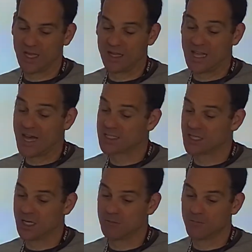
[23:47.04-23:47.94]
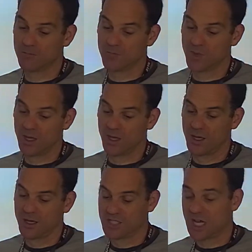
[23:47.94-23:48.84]
last year.
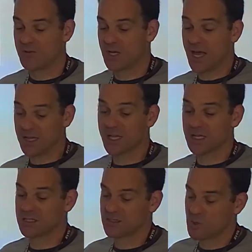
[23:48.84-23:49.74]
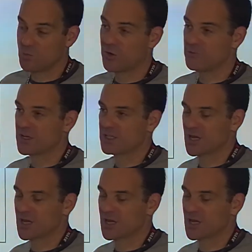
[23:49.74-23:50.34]
Java has had some improvement.